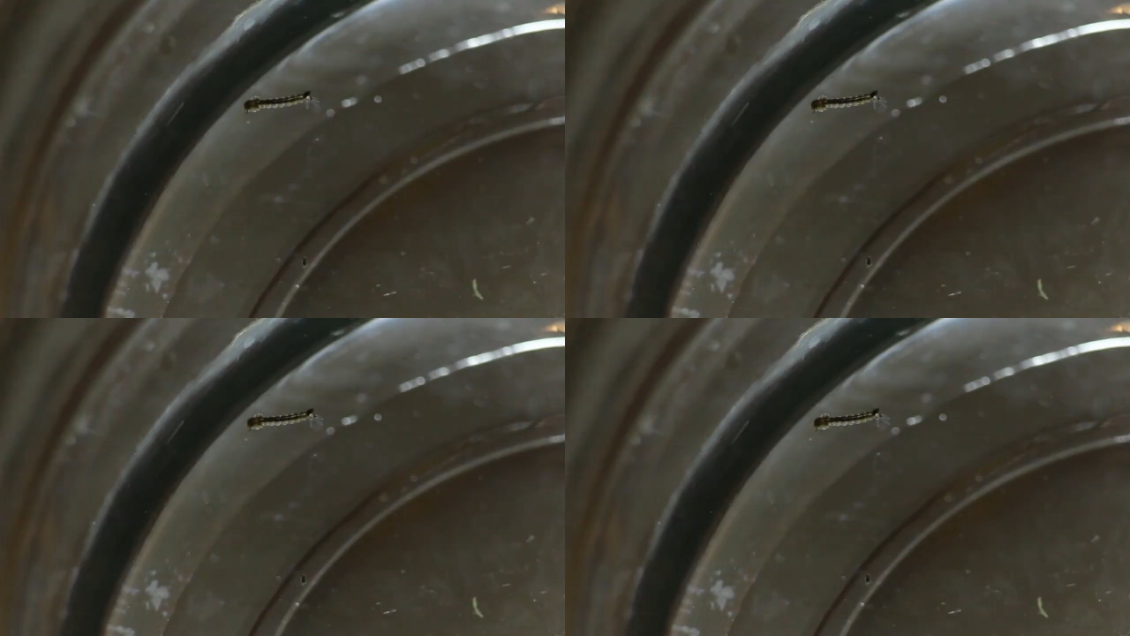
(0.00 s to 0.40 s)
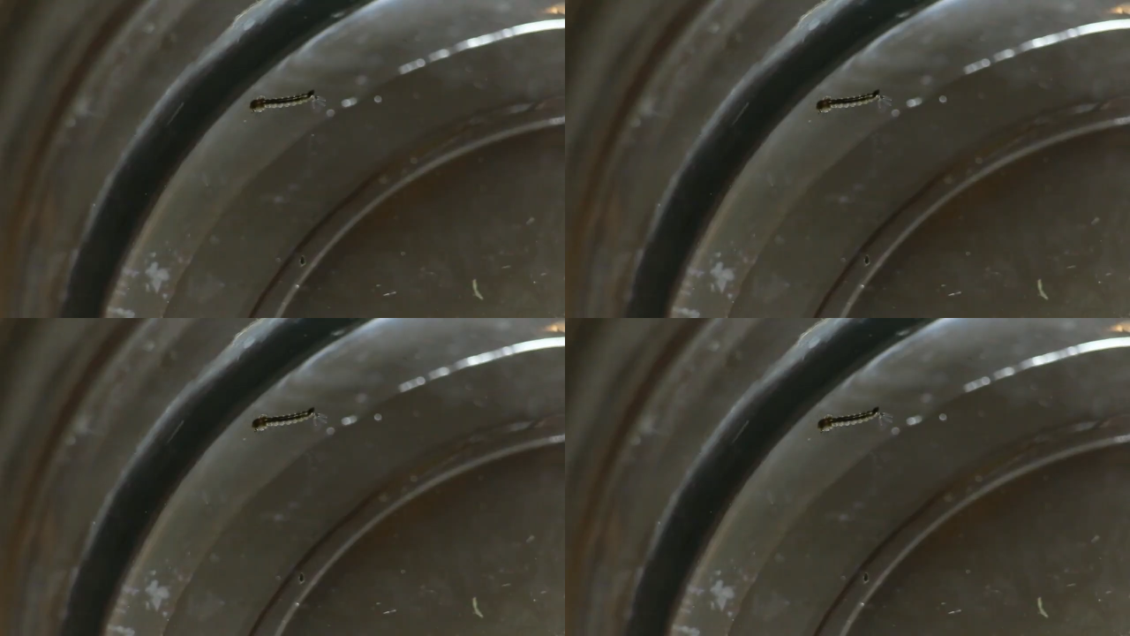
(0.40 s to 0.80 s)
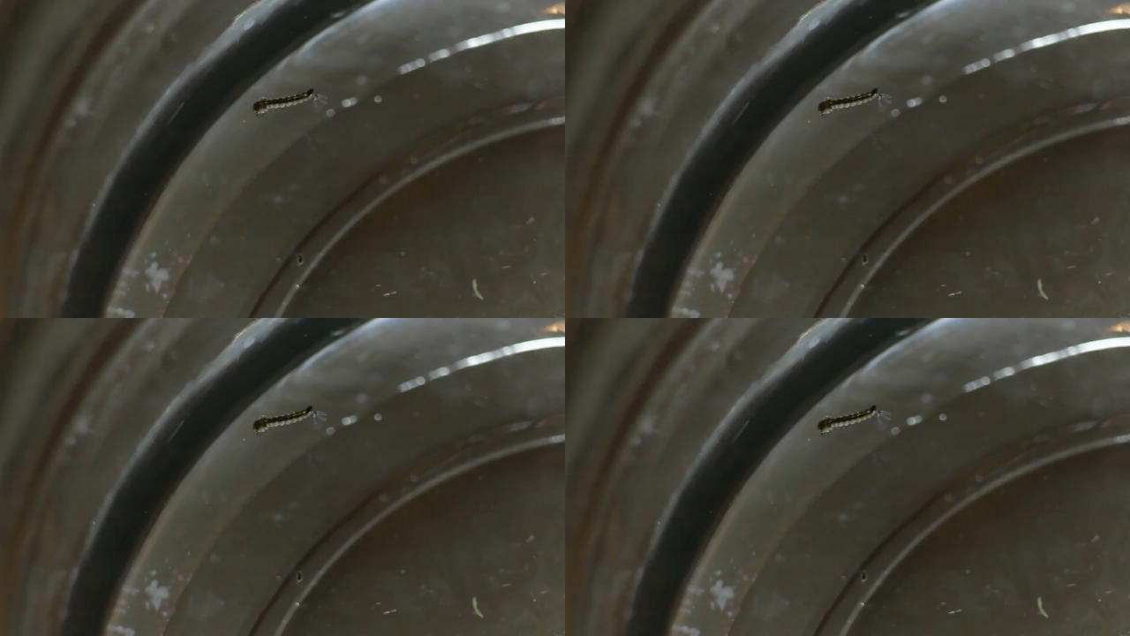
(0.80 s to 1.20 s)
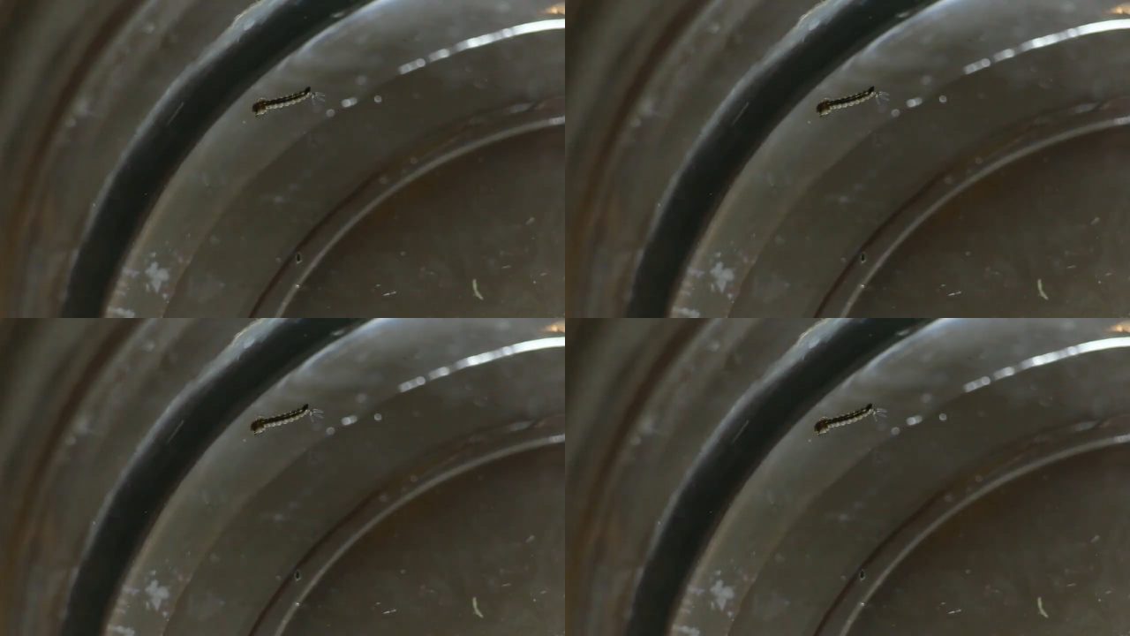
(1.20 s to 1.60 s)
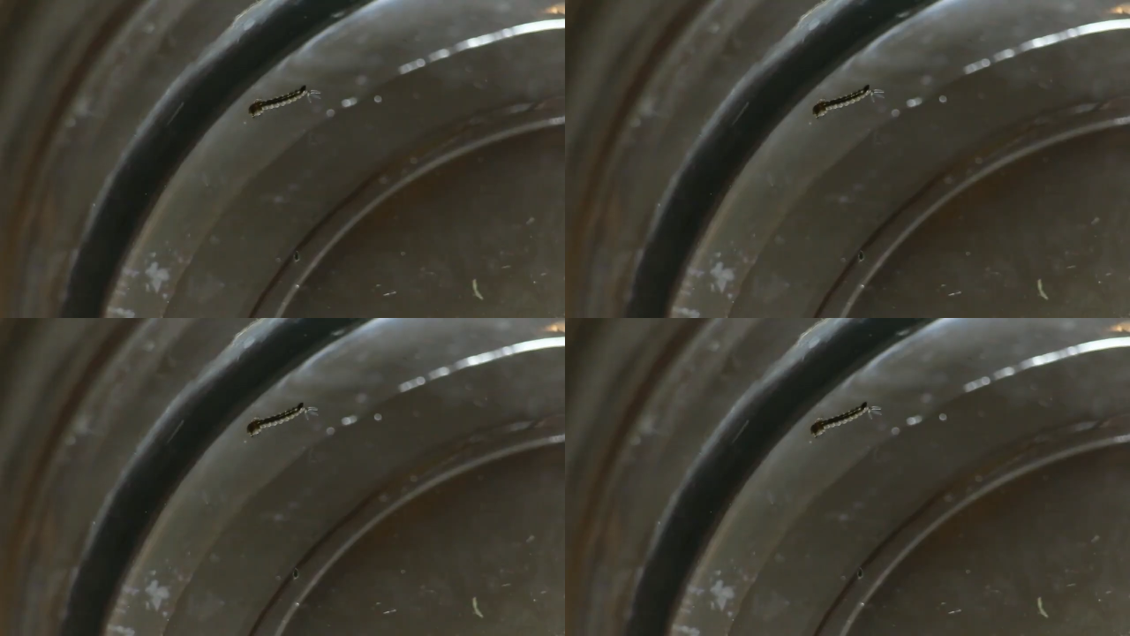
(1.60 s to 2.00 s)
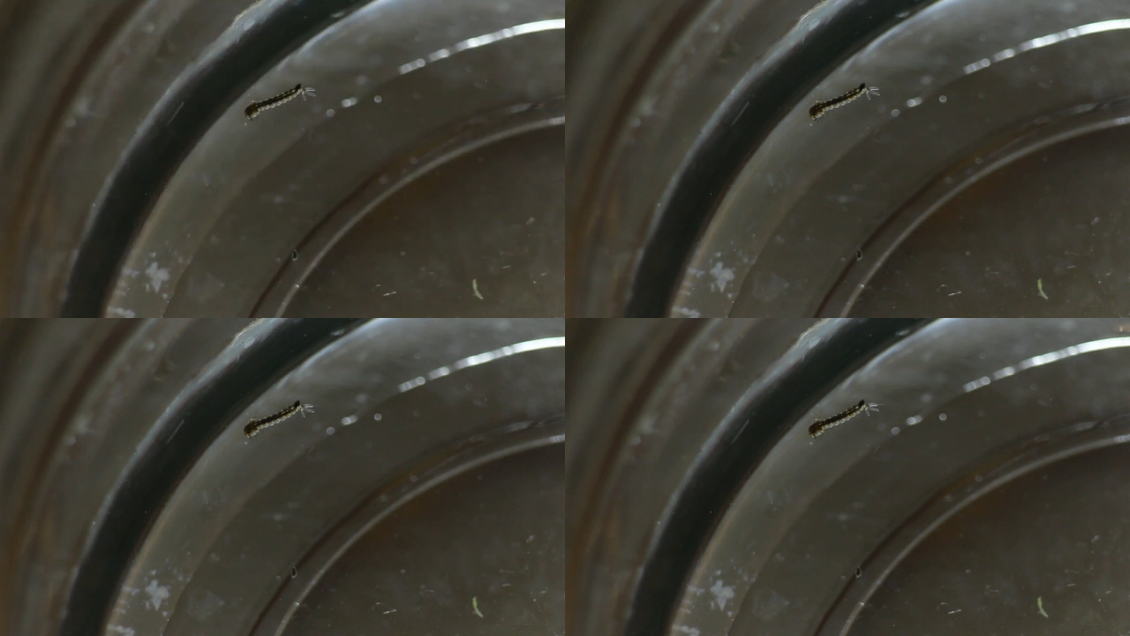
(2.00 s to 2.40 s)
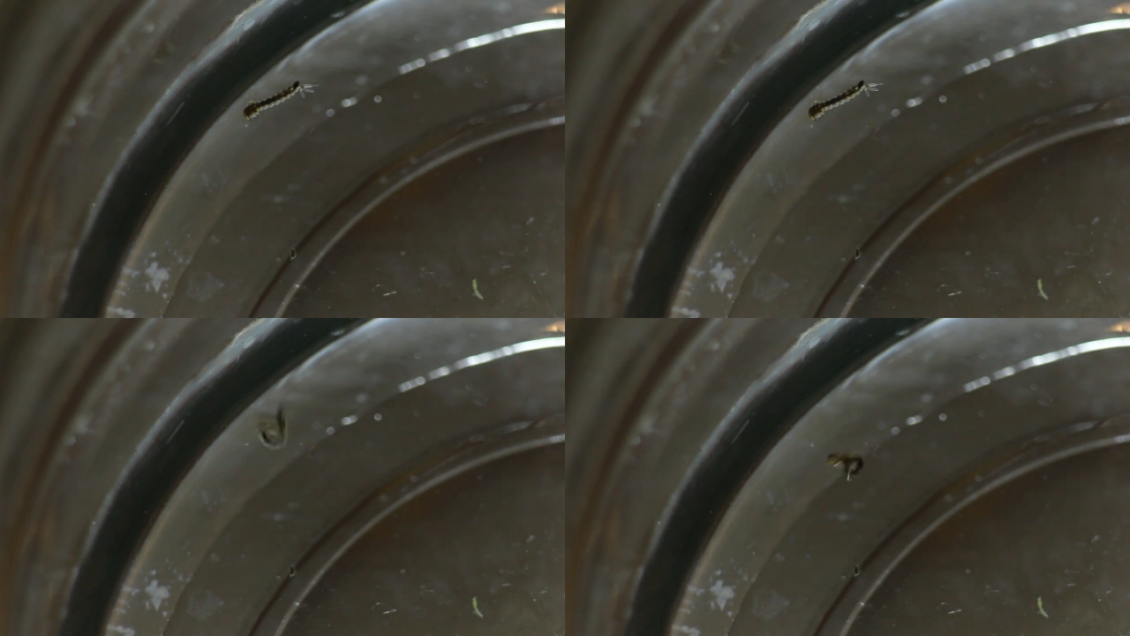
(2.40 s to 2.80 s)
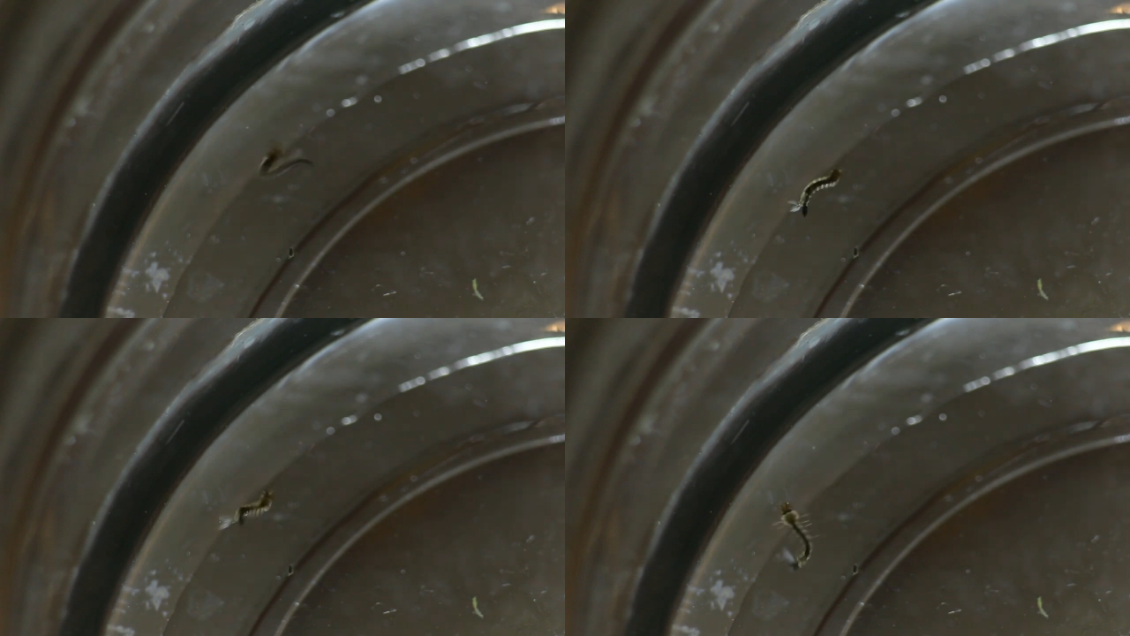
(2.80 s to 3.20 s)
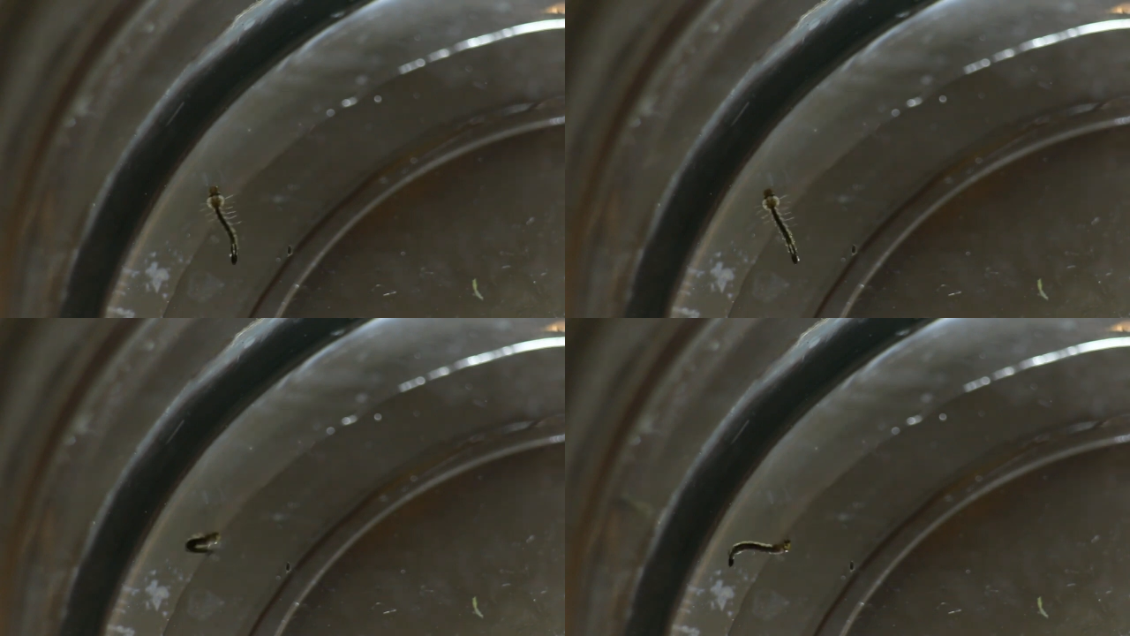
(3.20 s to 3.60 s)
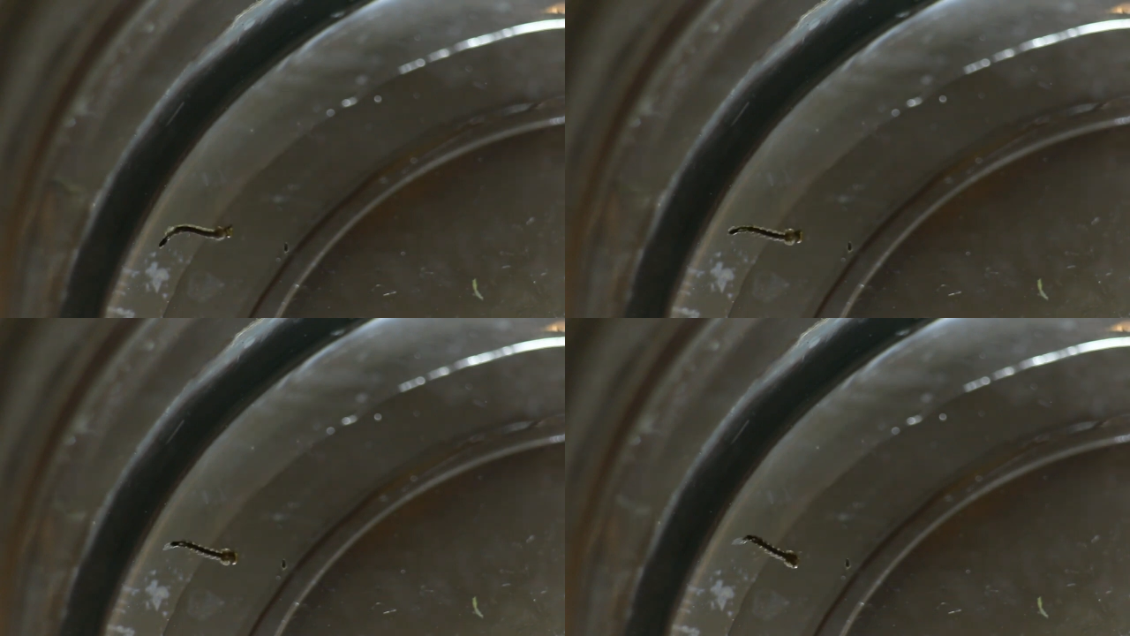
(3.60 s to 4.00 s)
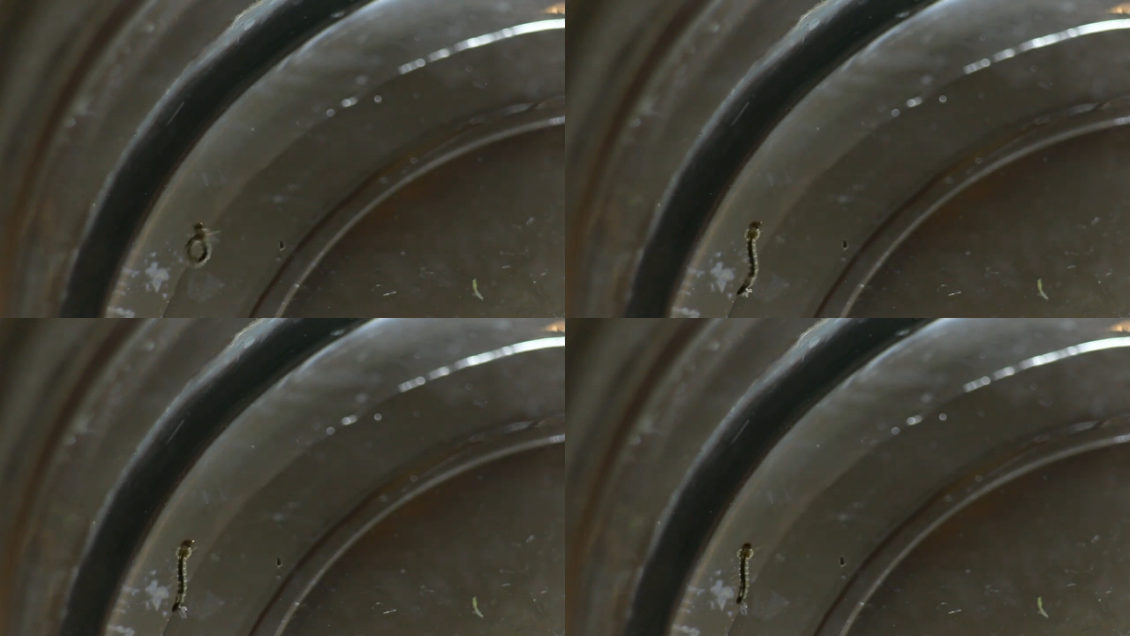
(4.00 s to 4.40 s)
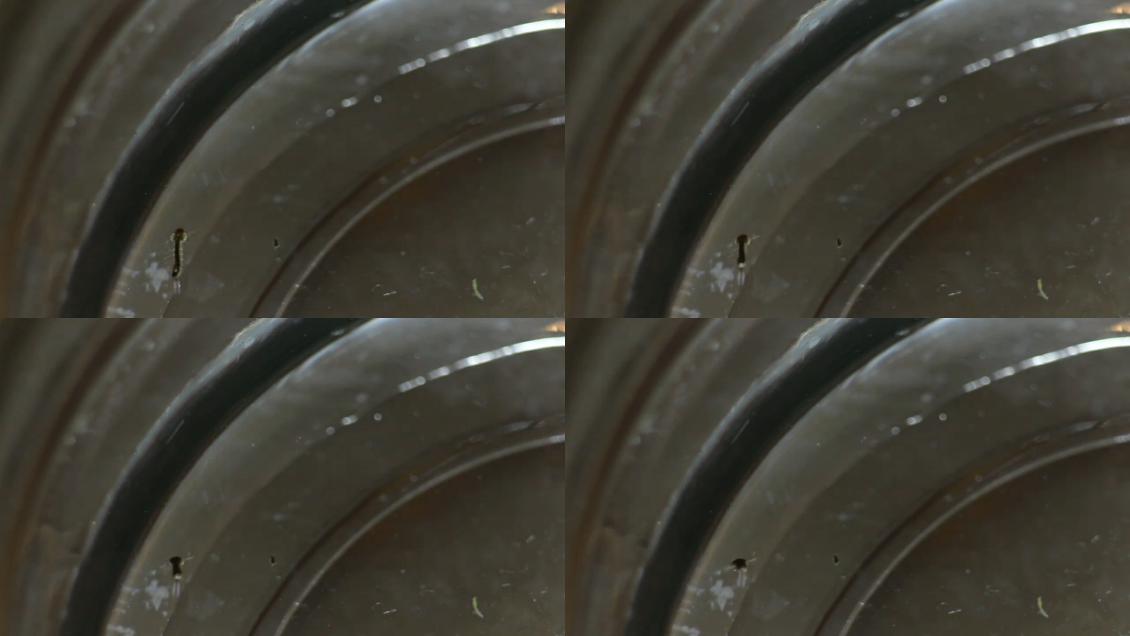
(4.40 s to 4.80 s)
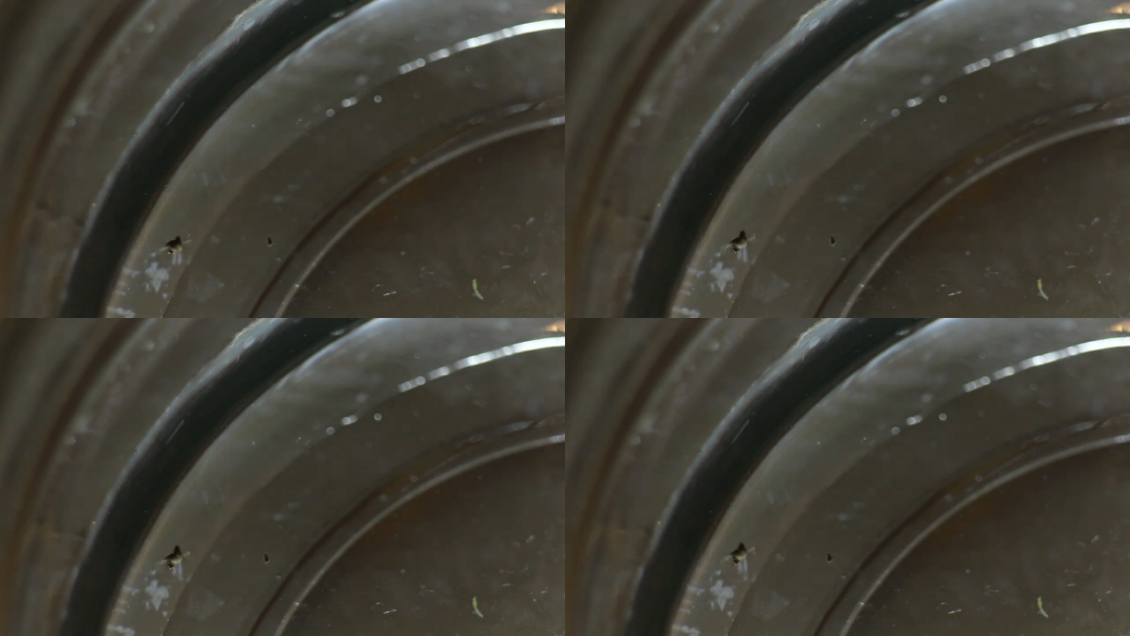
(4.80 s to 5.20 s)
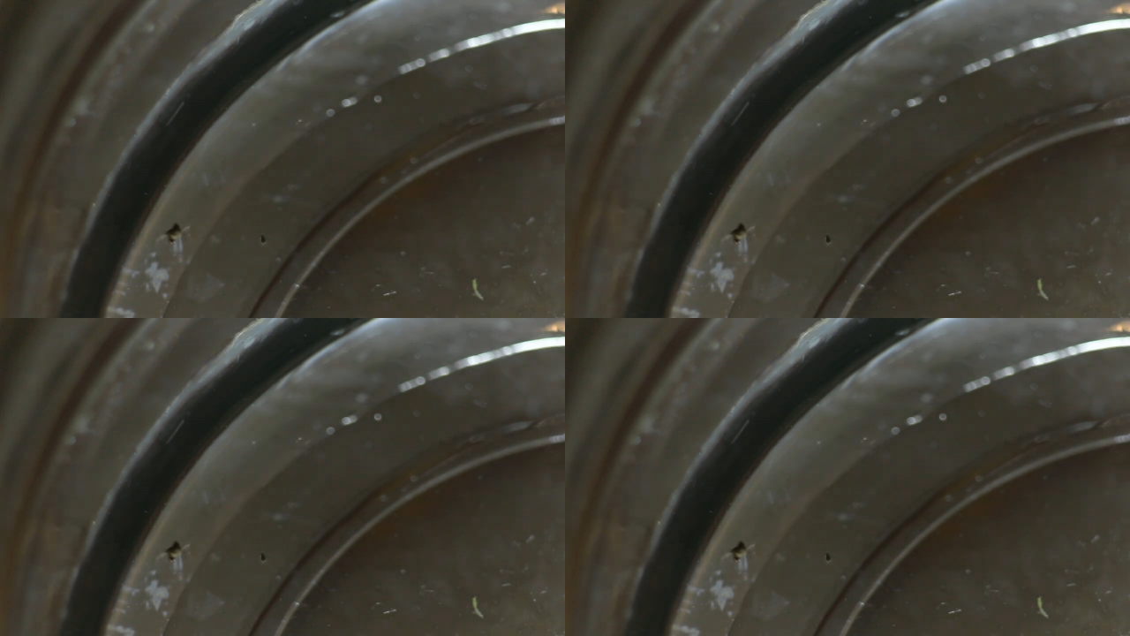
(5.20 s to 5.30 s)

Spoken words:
(no speaker visible)